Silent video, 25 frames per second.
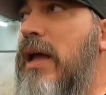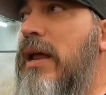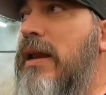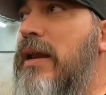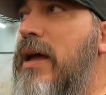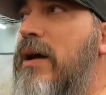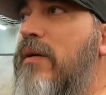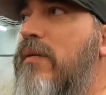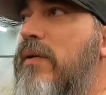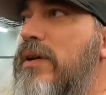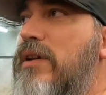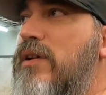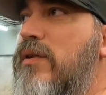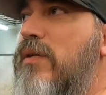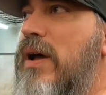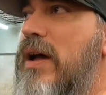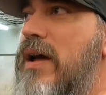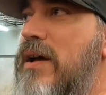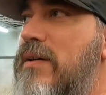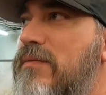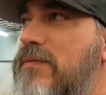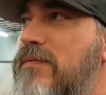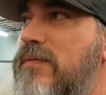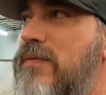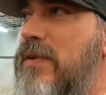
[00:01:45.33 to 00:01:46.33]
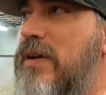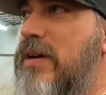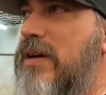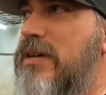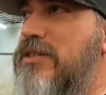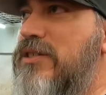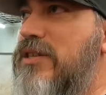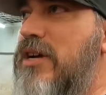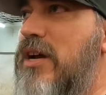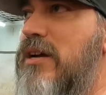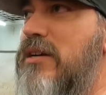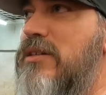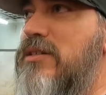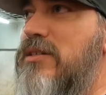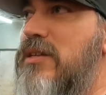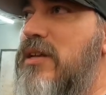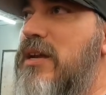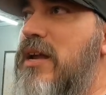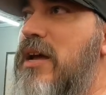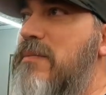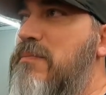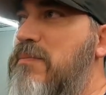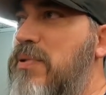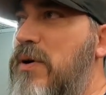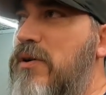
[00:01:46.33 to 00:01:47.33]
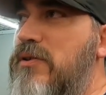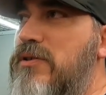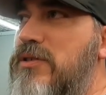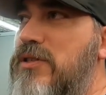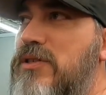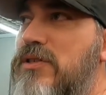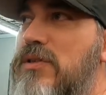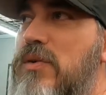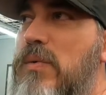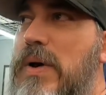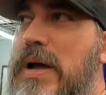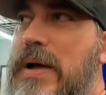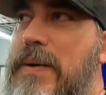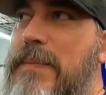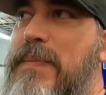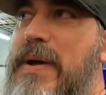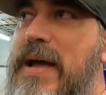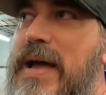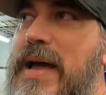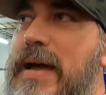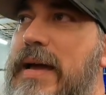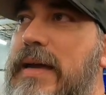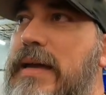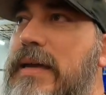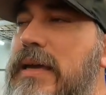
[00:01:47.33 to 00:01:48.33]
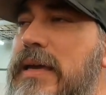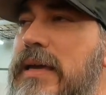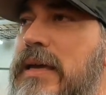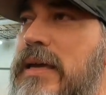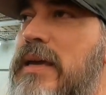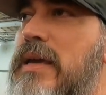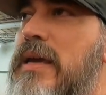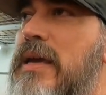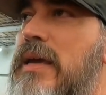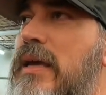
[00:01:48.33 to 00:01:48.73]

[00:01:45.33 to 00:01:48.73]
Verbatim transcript: Now, we do have uh, shocks that I'd purchased a while back